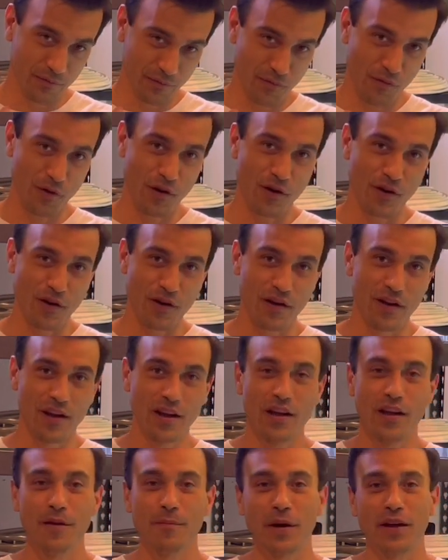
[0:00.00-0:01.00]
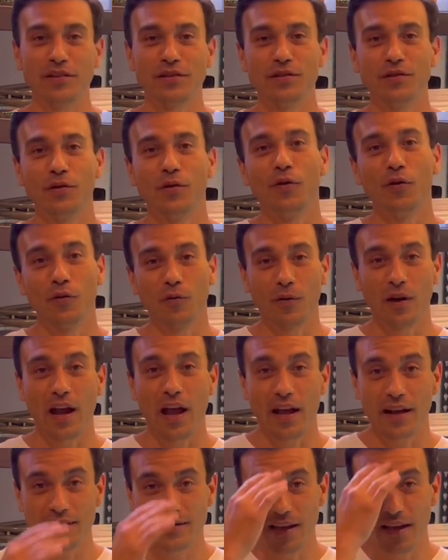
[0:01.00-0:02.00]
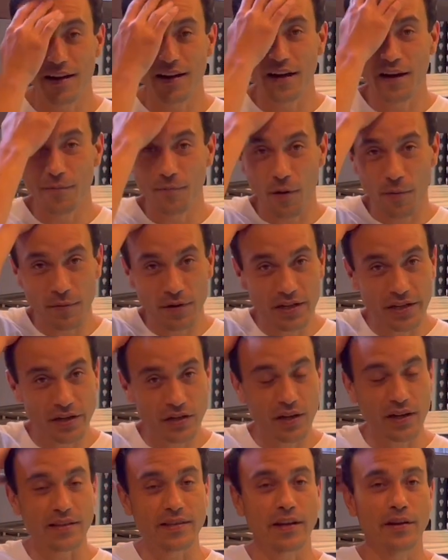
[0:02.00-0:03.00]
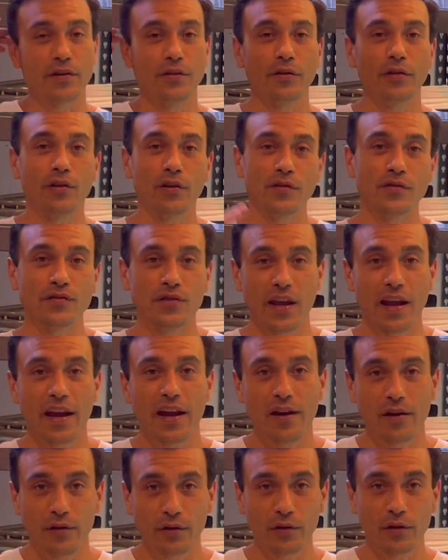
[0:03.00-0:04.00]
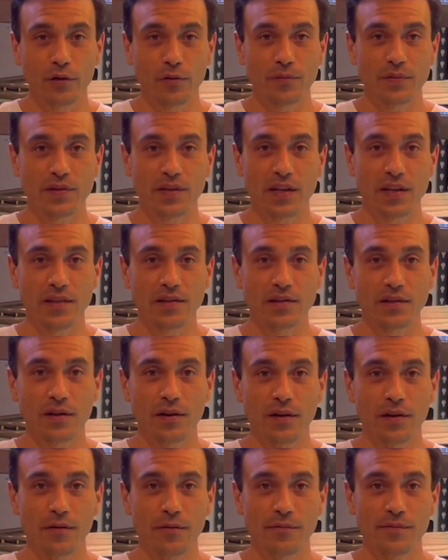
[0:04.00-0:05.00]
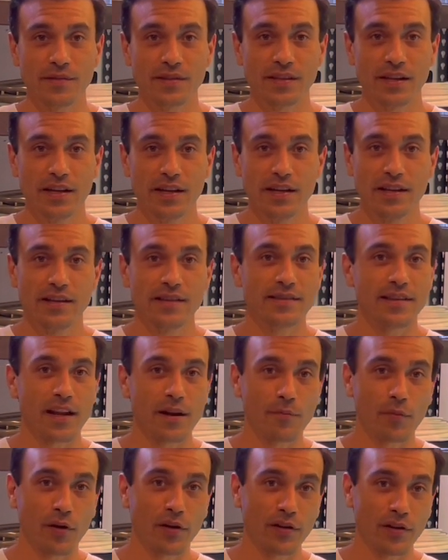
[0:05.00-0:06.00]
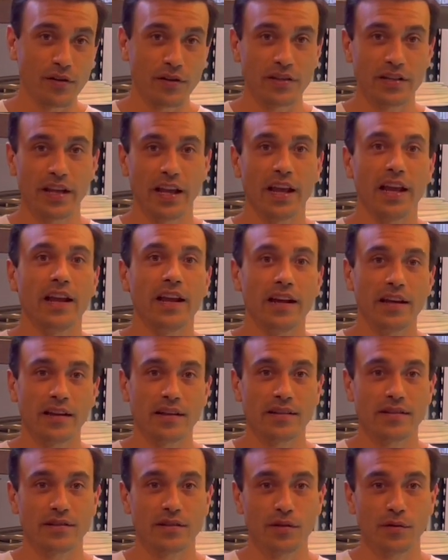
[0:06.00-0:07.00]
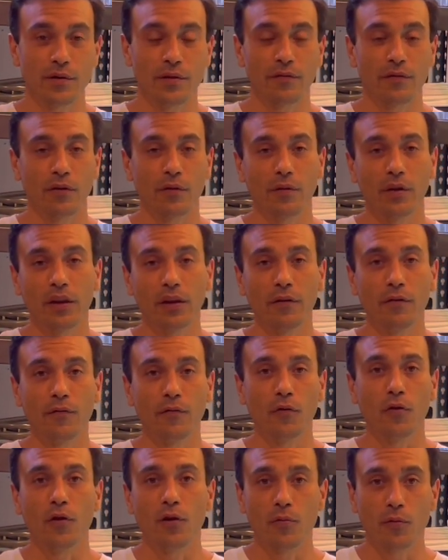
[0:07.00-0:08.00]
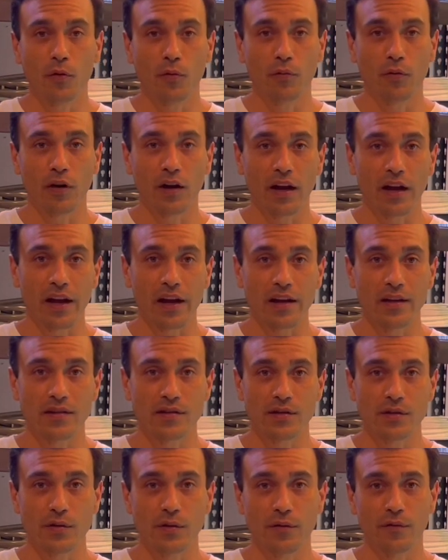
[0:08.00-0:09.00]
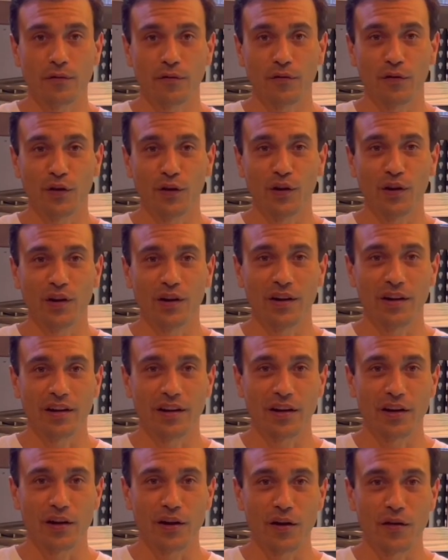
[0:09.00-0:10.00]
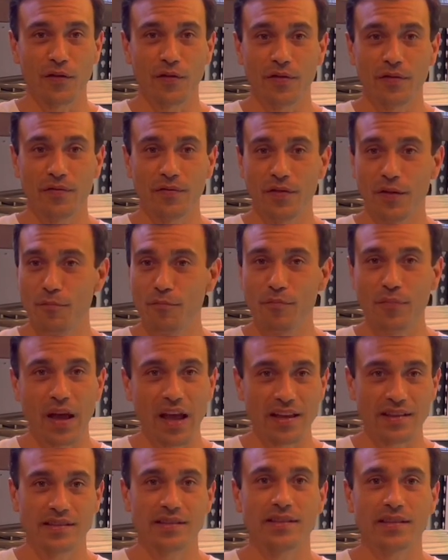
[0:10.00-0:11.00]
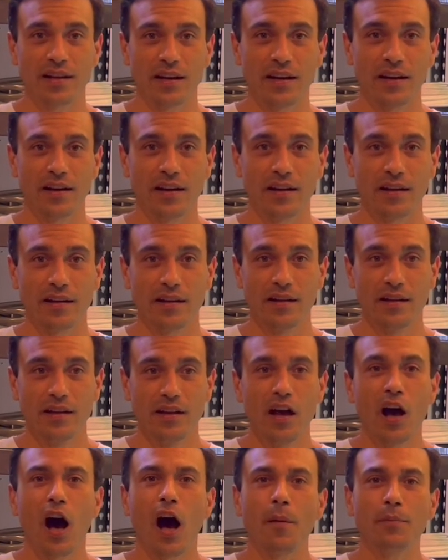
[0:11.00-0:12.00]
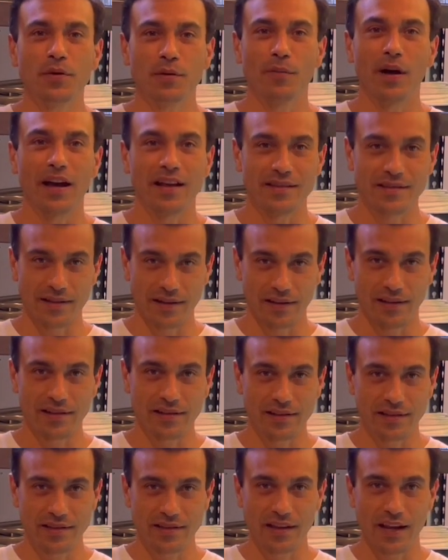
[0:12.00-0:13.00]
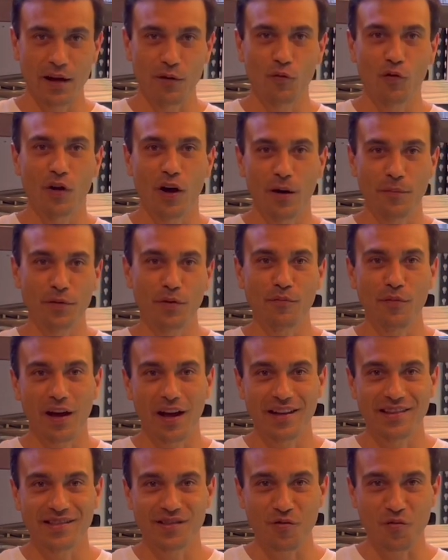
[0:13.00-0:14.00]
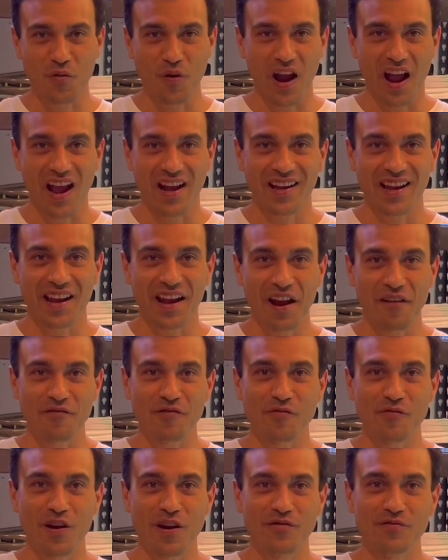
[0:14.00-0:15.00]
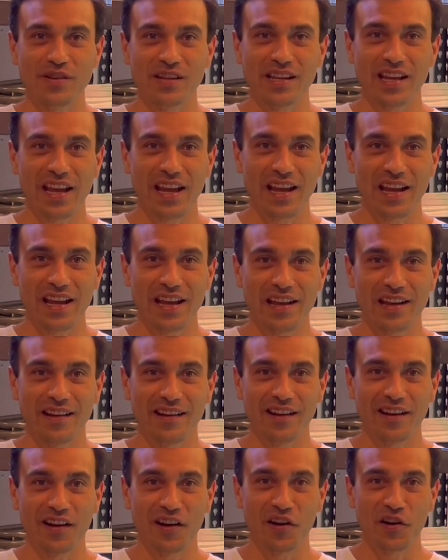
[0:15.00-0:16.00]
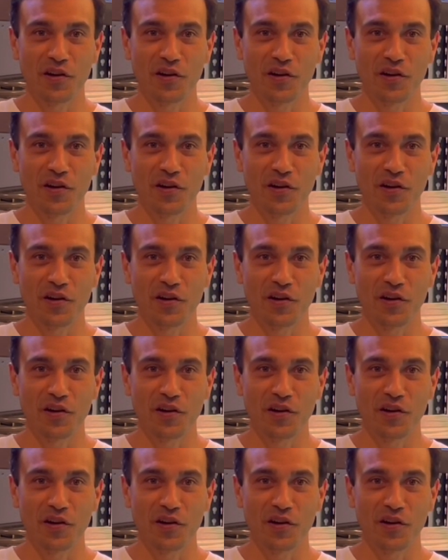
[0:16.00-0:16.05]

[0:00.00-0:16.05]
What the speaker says: We're about to do a whole rack setup. I'm gonna teach you guys how to do closed air loop systems, set up all your tanks, do it for a really affordable price, do it for, you know, the best, optimize it. Let's just say we'll optimize the rack in every way we can.